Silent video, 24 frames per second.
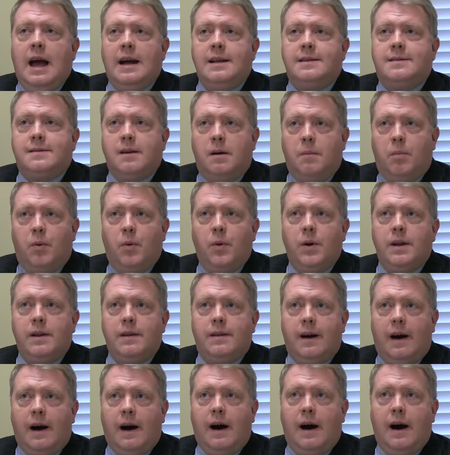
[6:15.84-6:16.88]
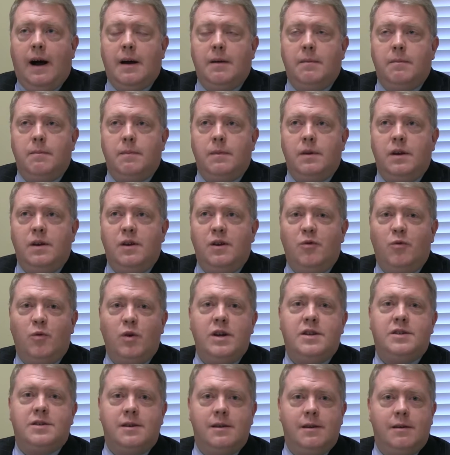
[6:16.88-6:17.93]
at some point in time, you
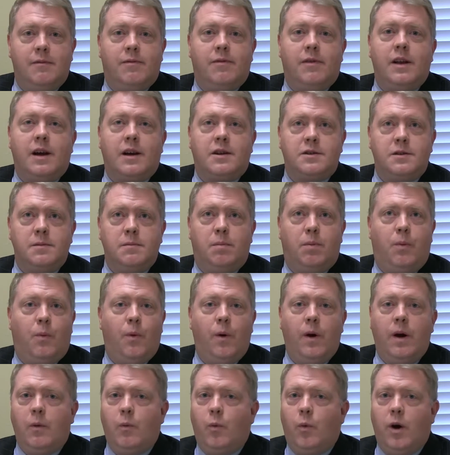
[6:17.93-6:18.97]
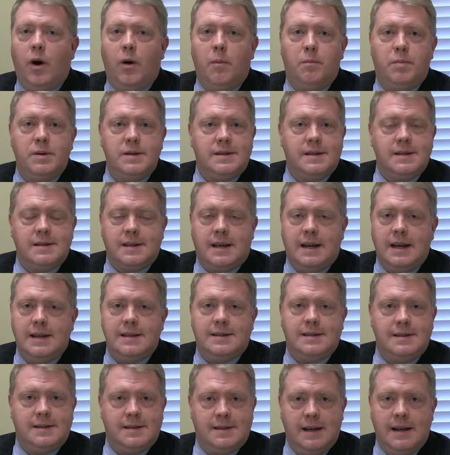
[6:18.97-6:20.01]
reach an inflection point where business
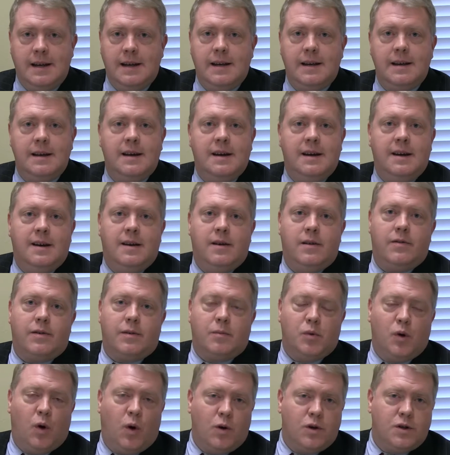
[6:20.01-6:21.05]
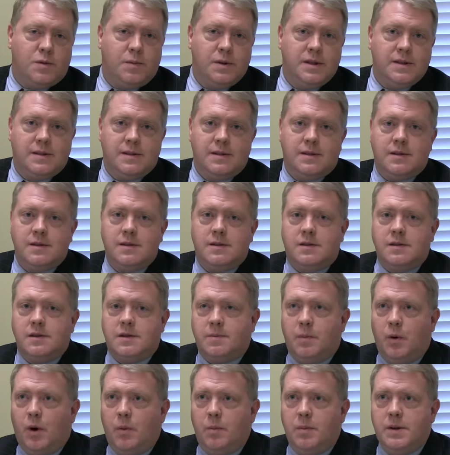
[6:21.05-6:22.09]
can't sustain it, from large businesses to
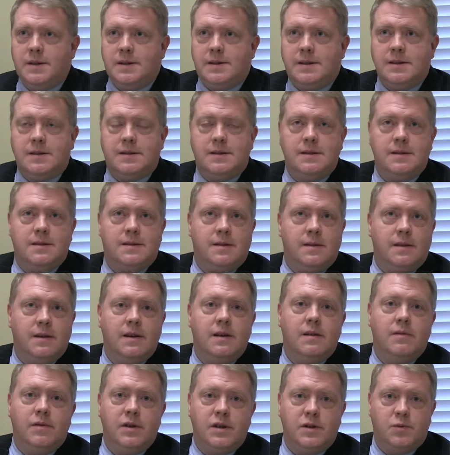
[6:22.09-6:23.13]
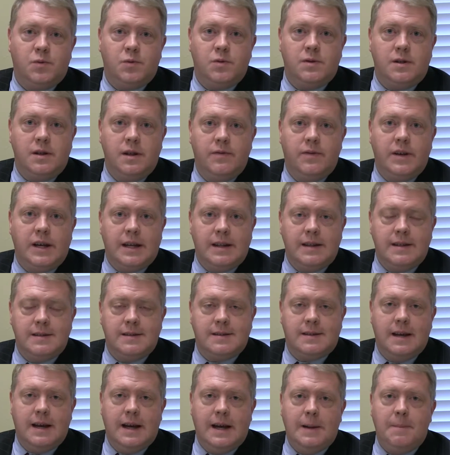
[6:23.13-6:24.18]
small businesses to individuals living in the
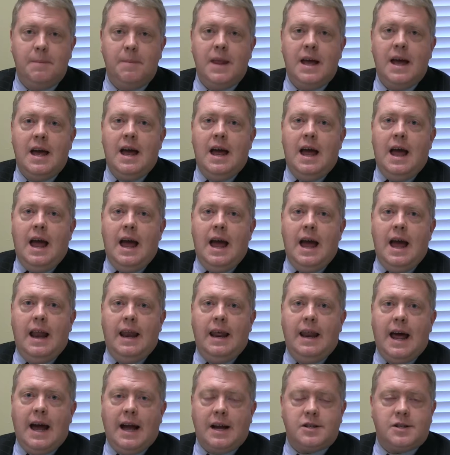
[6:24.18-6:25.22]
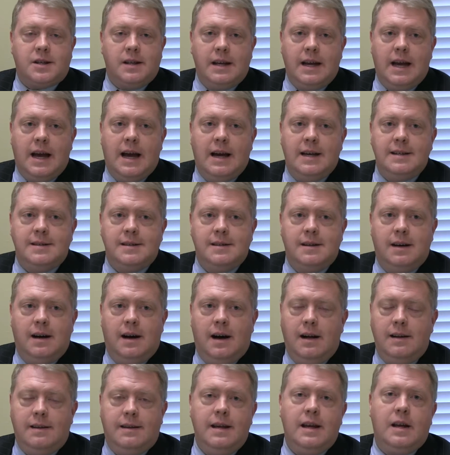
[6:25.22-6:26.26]
state. And it actually has
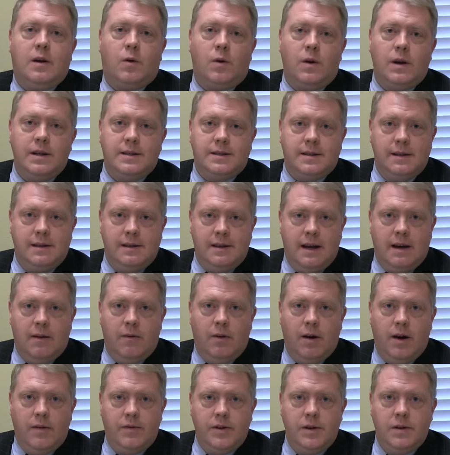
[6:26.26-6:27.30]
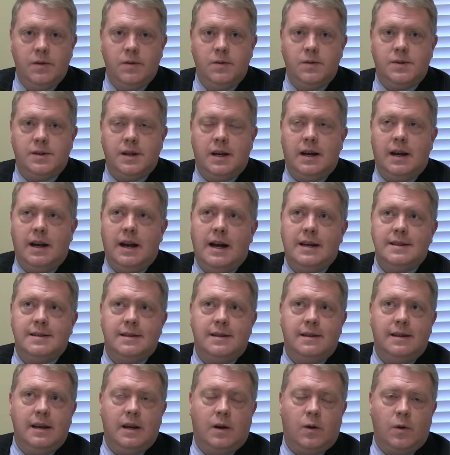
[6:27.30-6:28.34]
a decrease in net revenues, and it has a
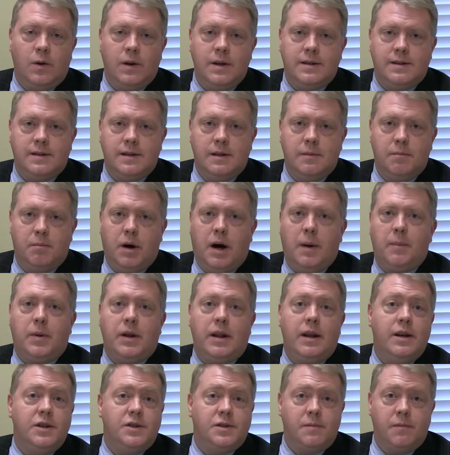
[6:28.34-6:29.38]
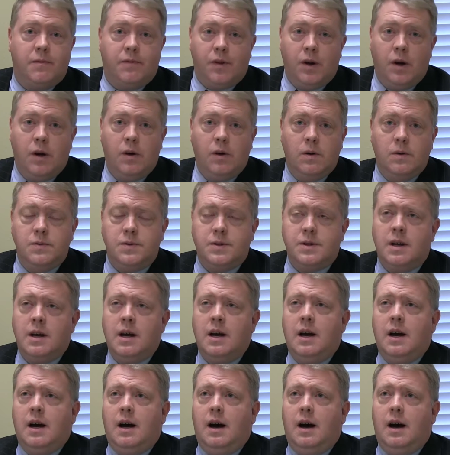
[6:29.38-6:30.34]
decrease in population flows,